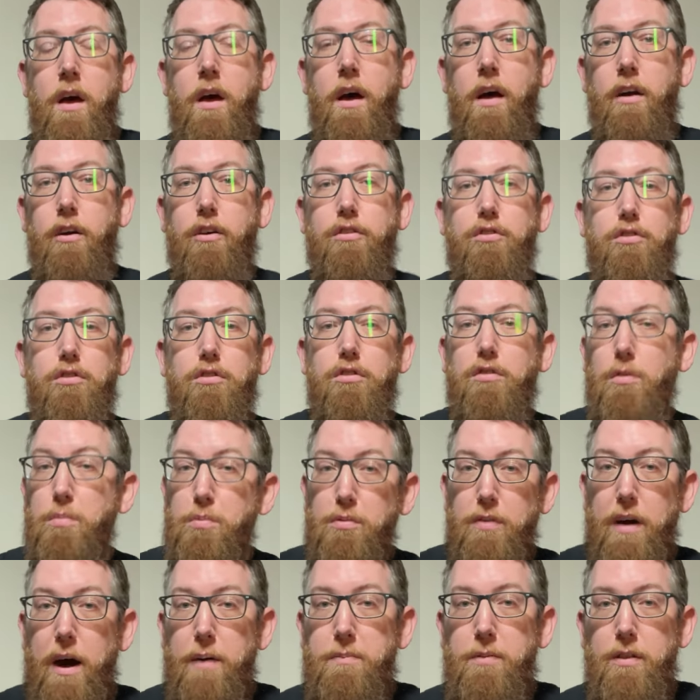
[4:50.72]
and also
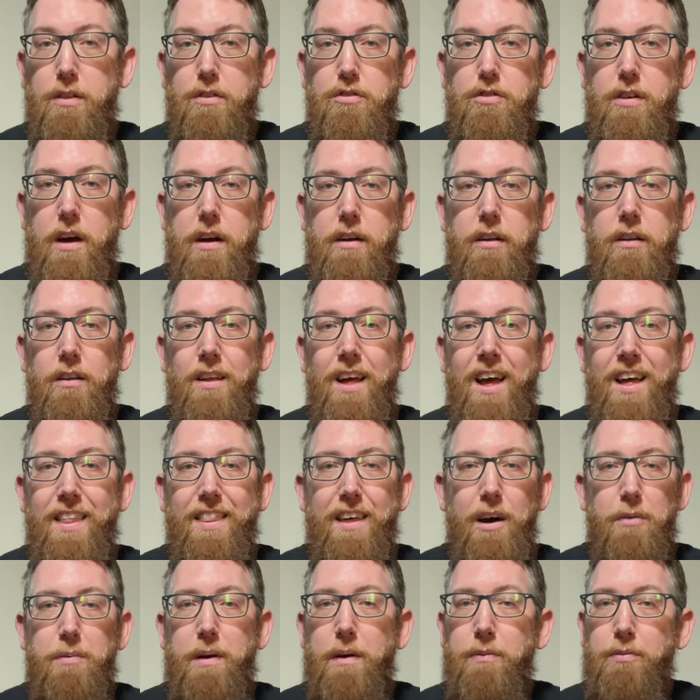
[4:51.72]
subscribe to the channel.
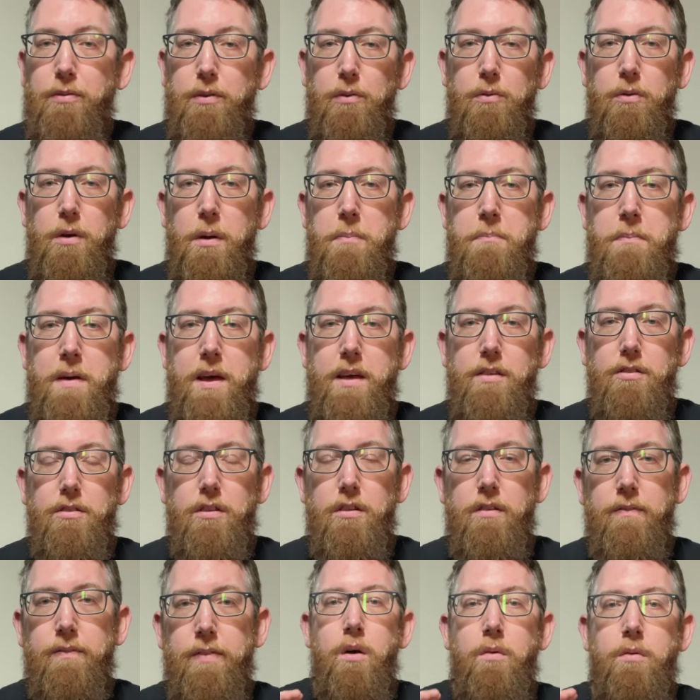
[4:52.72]
That'll be absolutely
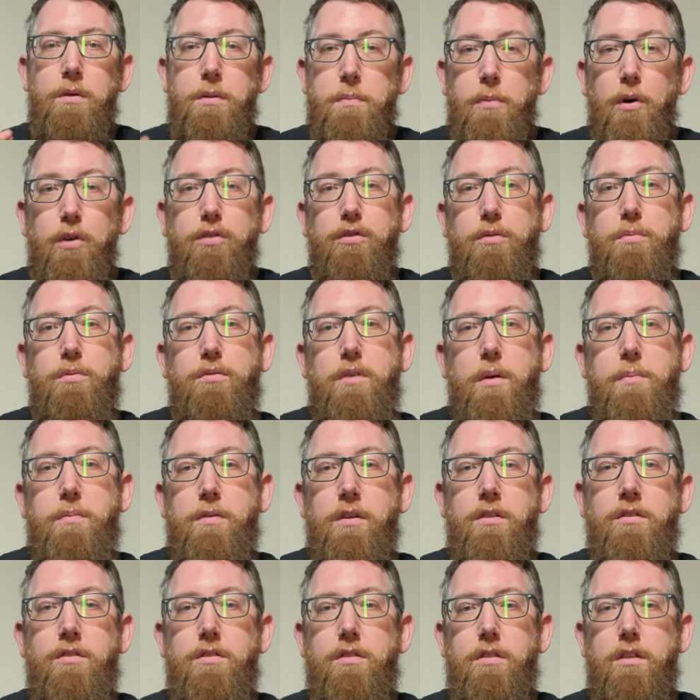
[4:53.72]
amazing. With the more
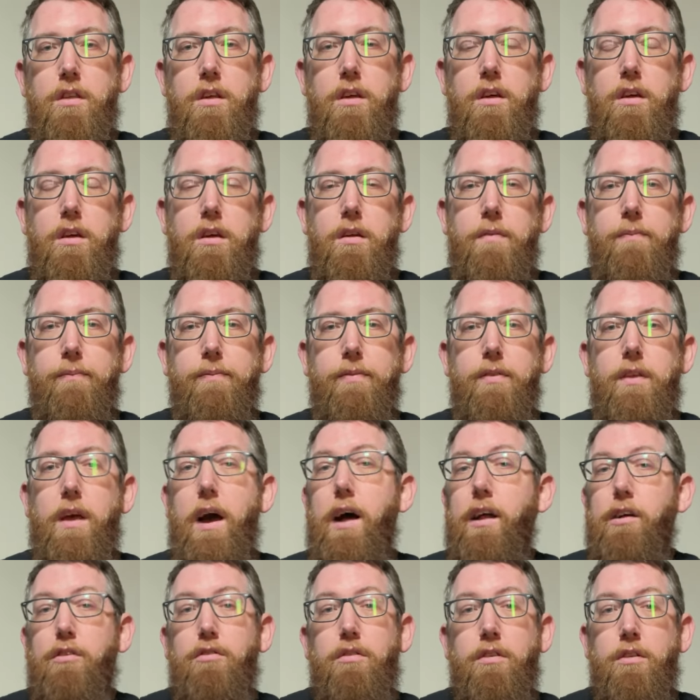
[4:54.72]
subscriptions, the the
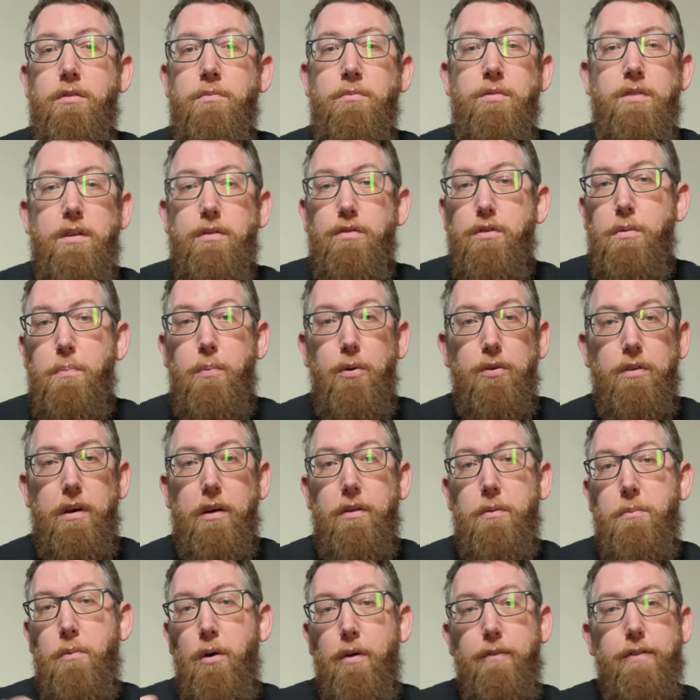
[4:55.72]
algorithm seems to push out
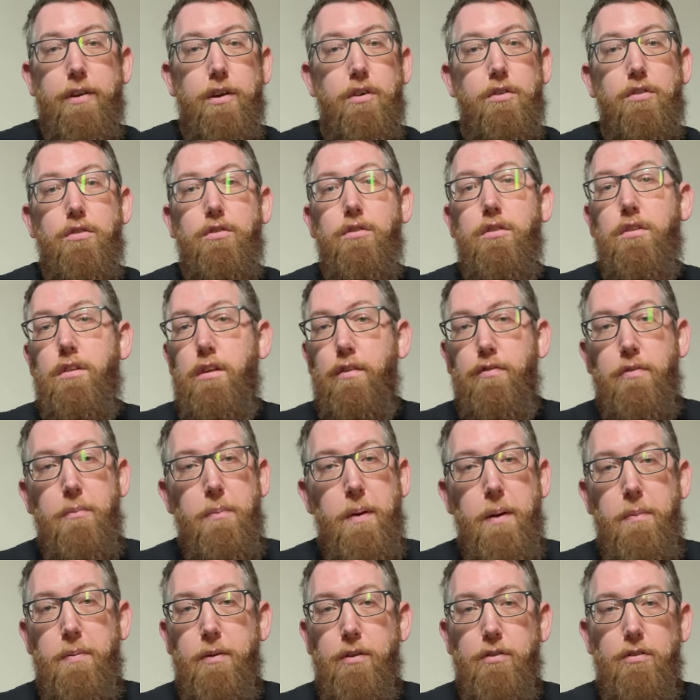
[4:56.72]
the more videos to different
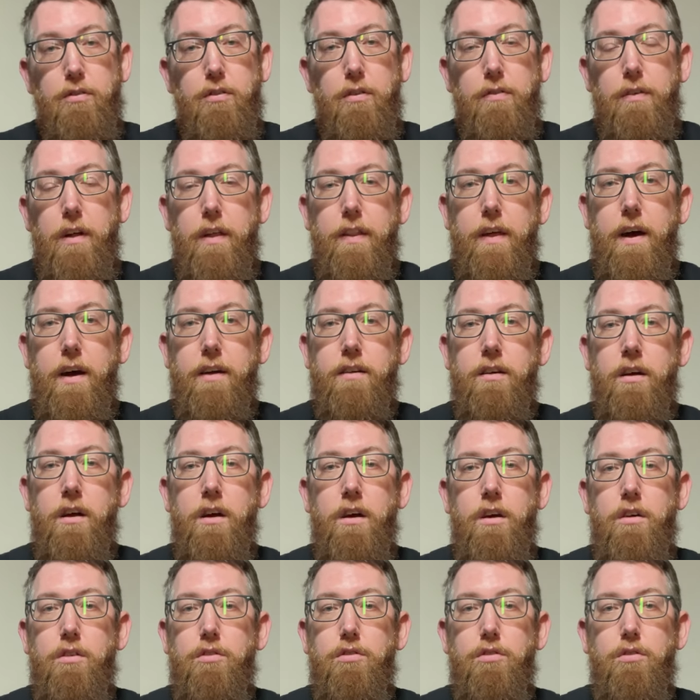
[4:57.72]
people and stuff like that.
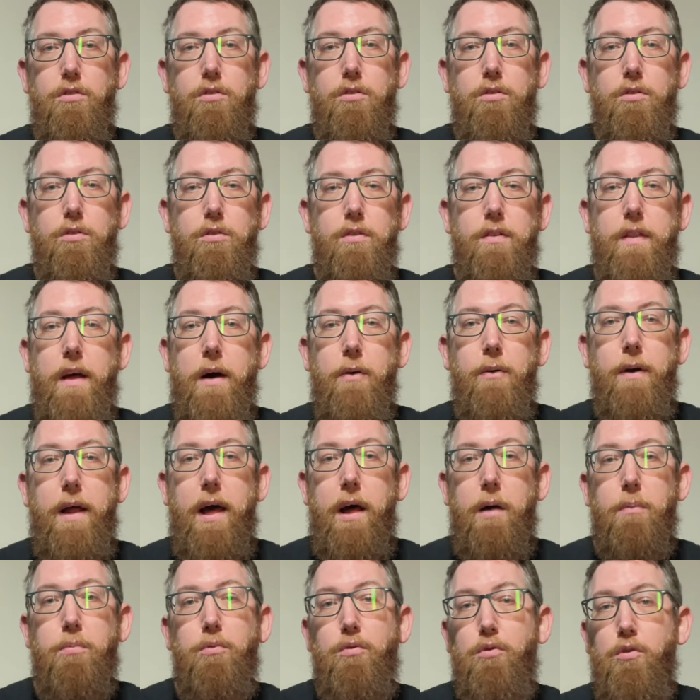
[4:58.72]
So that would
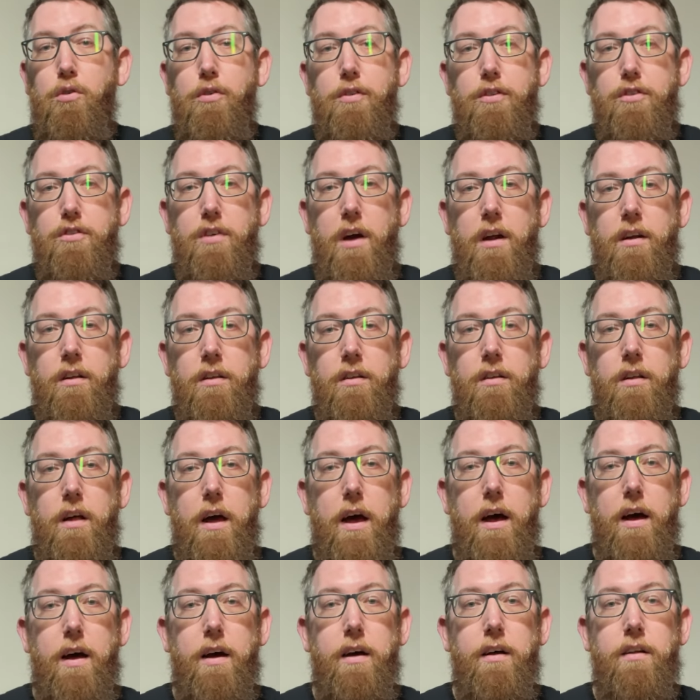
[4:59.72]
help grow the channel
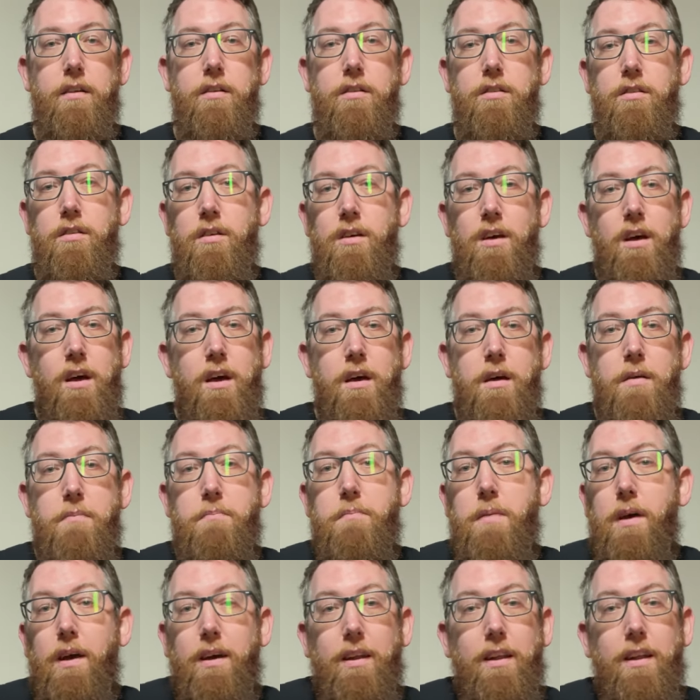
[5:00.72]
and
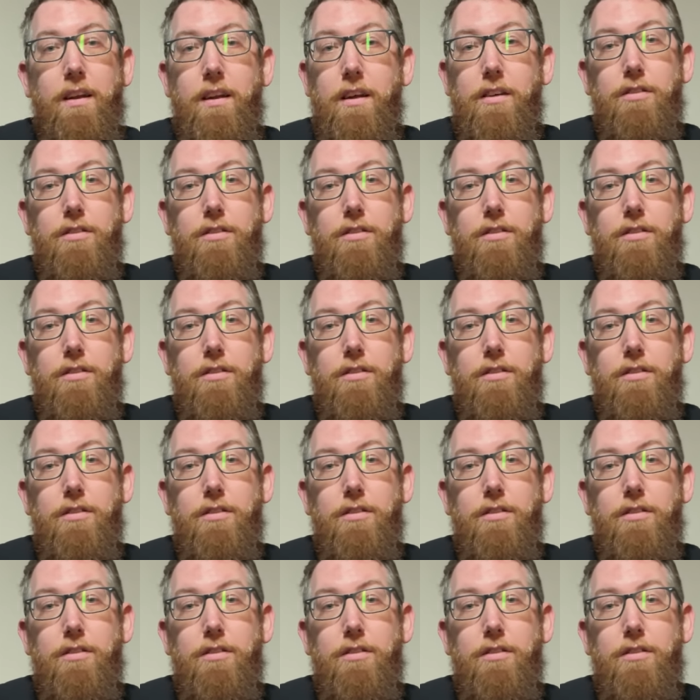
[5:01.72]
make it into